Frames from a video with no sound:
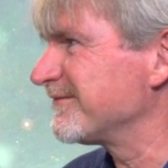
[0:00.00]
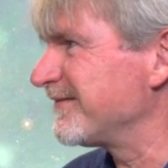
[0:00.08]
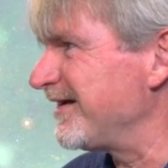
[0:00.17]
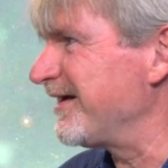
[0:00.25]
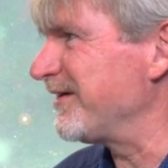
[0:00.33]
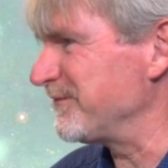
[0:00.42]

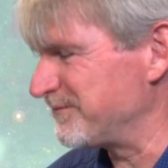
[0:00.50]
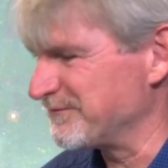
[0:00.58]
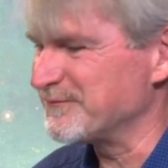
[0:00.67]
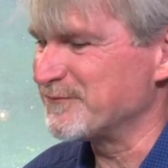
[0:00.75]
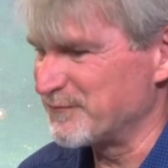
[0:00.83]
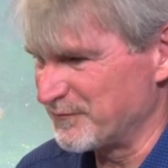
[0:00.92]
And
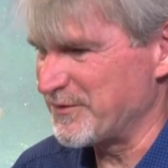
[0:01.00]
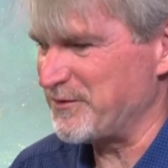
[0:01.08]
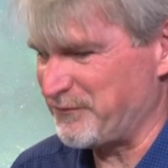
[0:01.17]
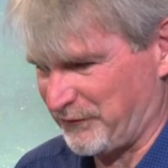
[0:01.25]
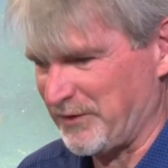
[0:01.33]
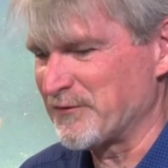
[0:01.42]

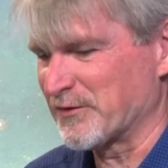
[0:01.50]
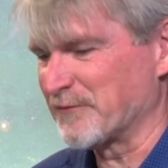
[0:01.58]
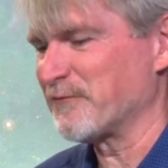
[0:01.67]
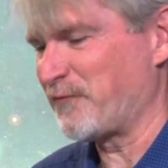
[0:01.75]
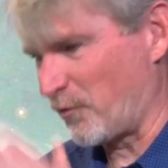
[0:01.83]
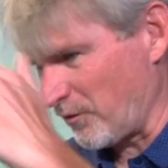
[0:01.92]
it's either
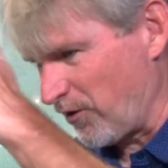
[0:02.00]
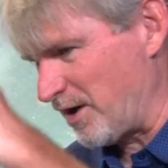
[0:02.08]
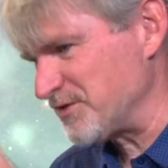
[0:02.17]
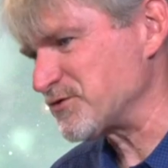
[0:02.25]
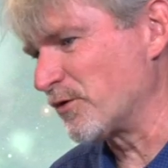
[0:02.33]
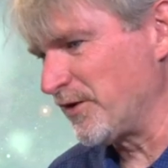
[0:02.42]
for
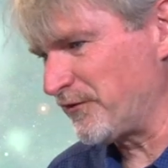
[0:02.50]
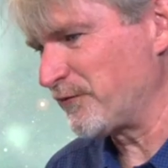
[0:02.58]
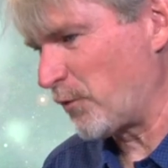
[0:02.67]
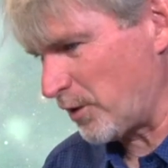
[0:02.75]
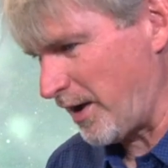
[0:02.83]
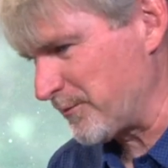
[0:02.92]
launch or it's
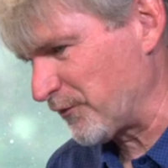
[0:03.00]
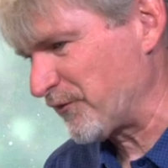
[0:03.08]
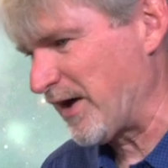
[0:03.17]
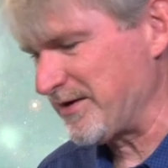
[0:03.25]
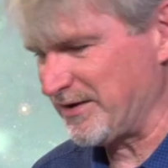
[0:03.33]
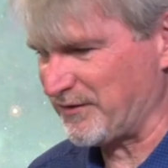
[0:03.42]
for
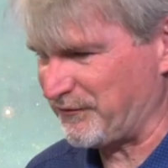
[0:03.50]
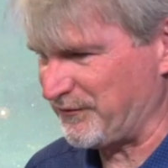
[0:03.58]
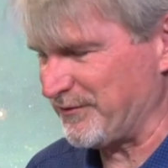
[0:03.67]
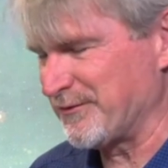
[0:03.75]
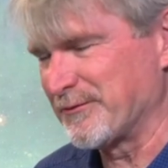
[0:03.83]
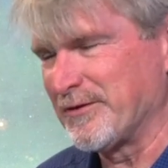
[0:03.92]
hypersonics.
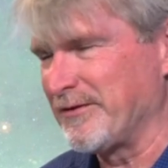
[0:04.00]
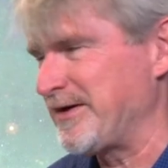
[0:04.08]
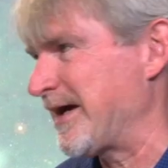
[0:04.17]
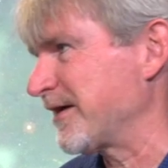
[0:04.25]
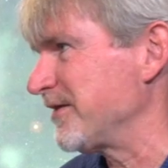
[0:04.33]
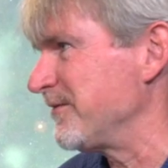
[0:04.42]
You're really
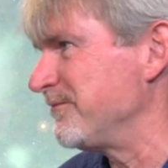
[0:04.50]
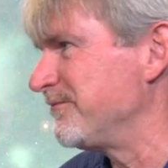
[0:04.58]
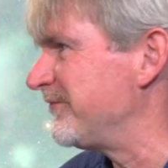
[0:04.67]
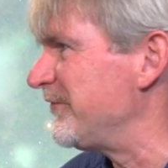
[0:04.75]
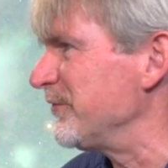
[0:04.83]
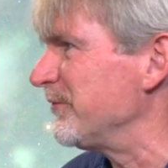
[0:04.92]
not going to
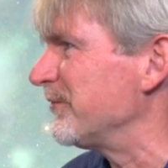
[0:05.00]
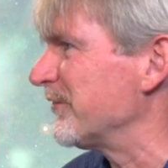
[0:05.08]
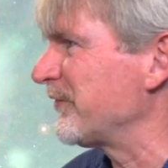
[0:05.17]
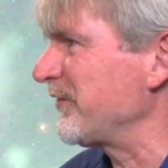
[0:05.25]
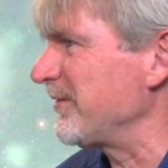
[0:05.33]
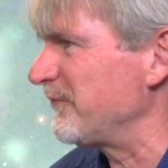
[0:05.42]
do
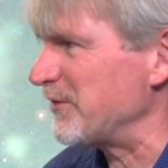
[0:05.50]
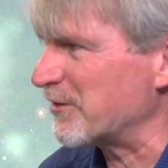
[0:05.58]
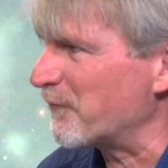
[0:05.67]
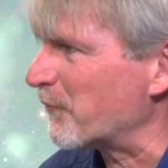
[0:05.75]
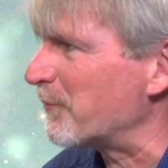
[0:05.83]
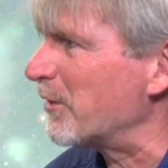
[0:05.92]
the same
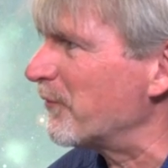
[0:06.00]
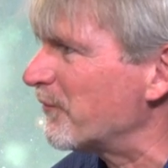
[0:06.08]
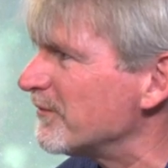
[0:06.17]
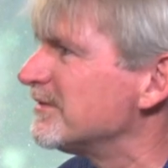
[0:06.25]
vehicle for both.